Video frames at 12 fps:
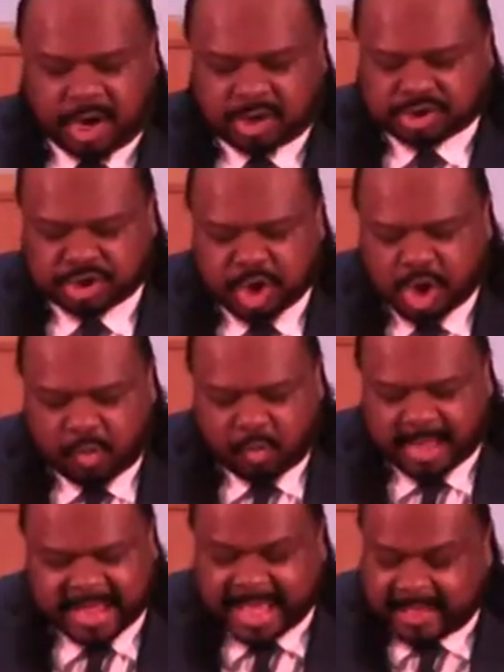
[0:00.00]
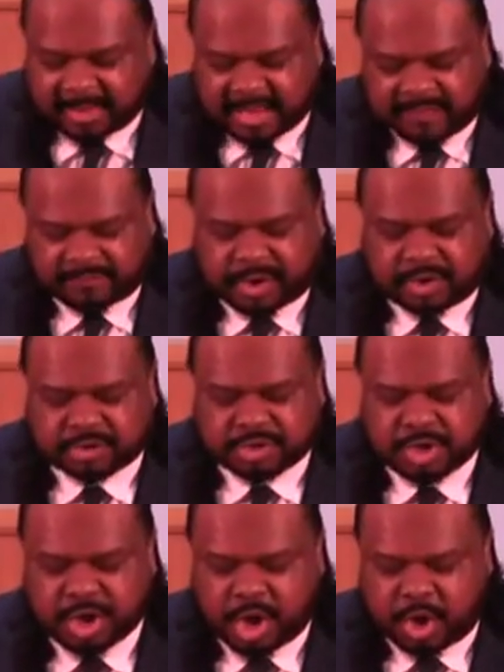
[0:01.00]
There's no way, I believe
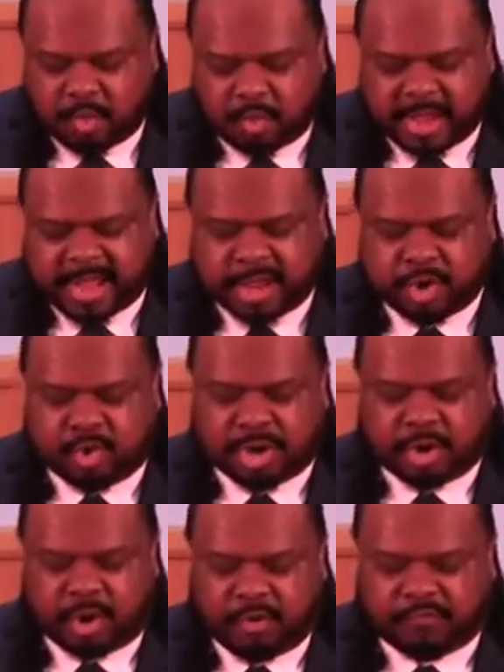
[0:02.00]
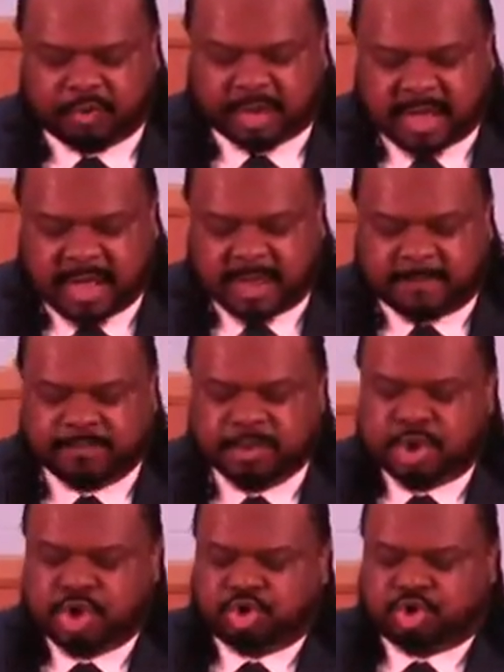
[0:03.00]
there's no way you can
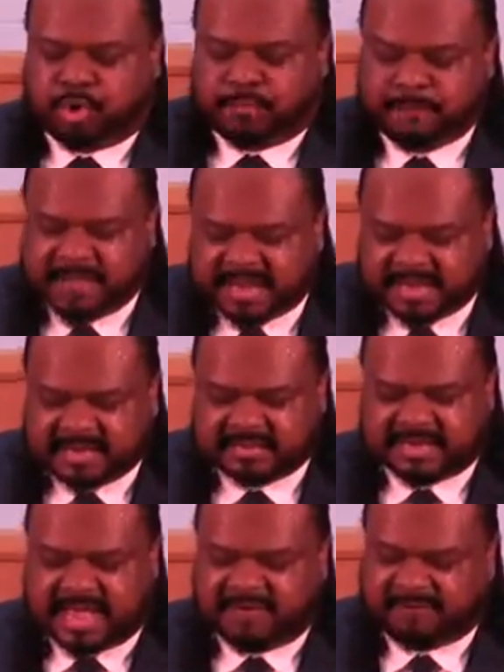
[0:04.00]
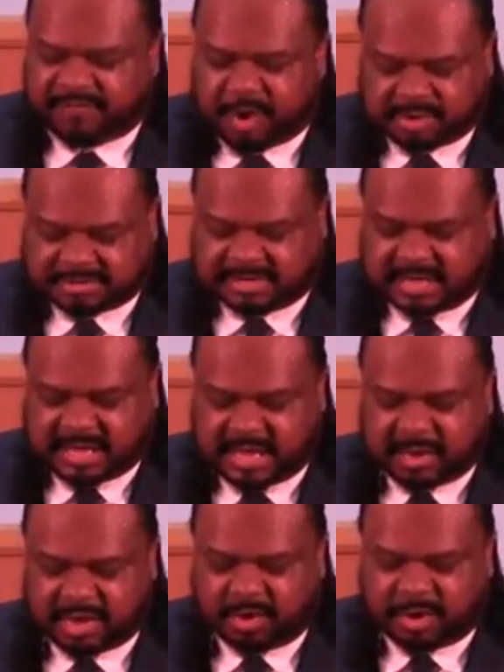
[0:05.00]
overcome tremendous adversity
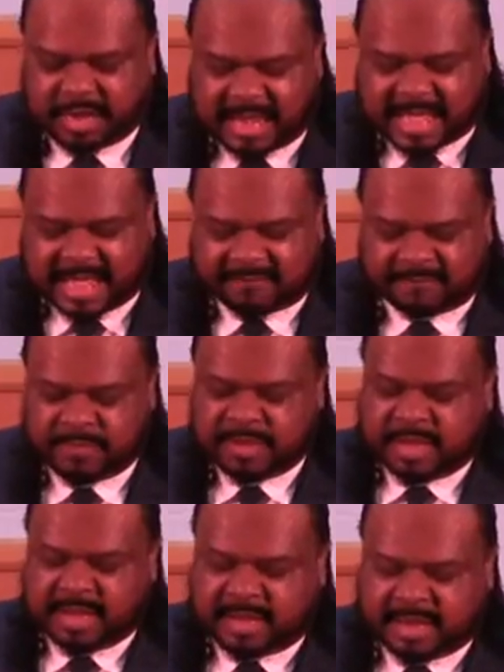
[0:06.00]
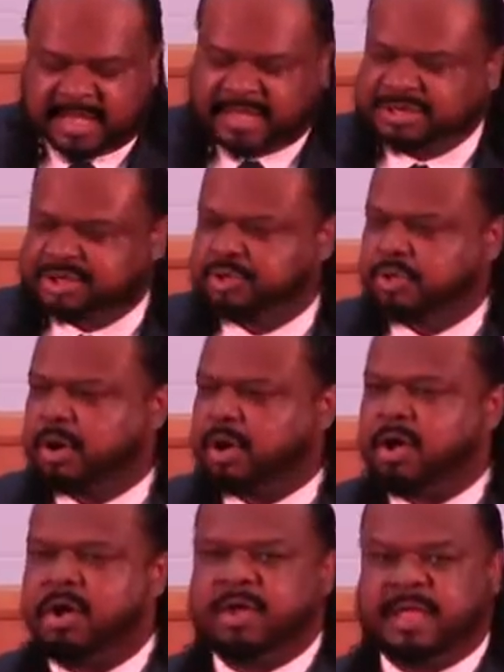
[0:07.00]
in your life unless you're
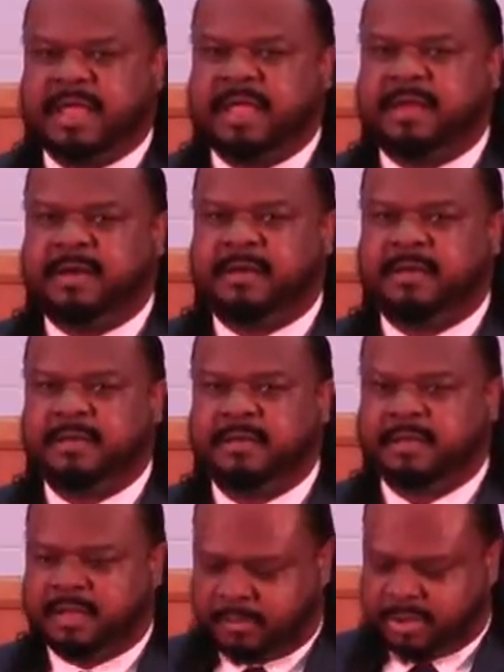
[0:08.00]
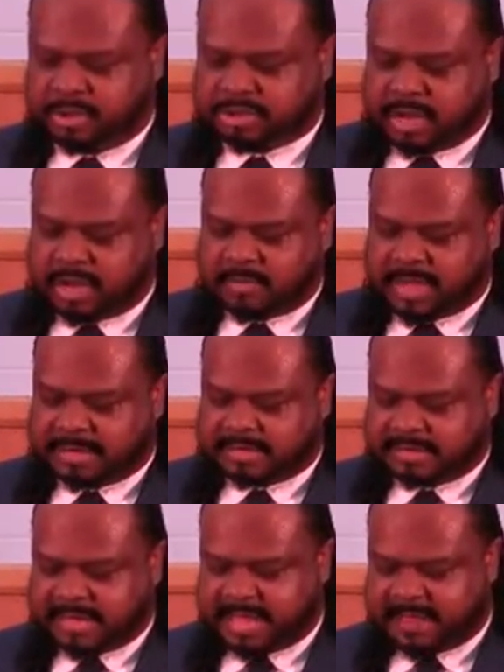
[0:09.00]
all in. We're going to talk about
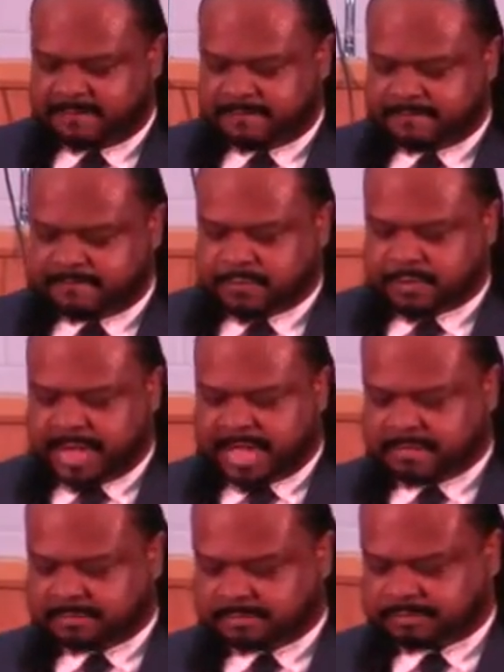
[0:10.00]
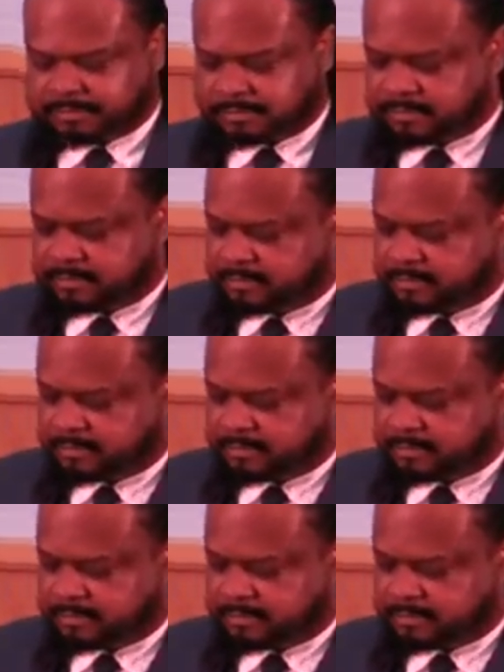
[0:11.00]
it today, right?